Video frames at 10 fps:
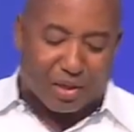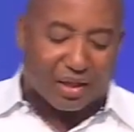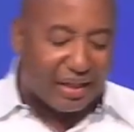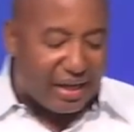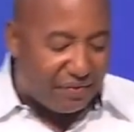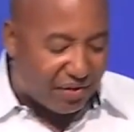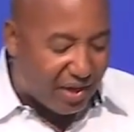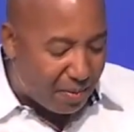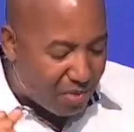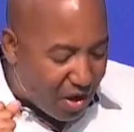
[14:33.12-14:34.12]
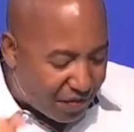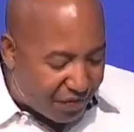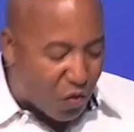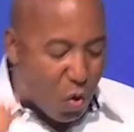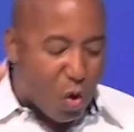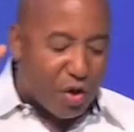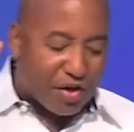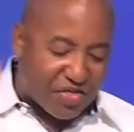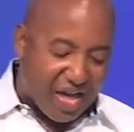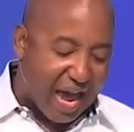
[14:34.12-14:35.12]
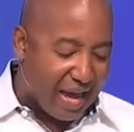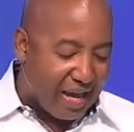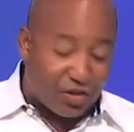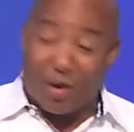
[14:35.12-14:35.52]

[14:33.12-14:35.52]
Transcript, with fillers: believe him for that.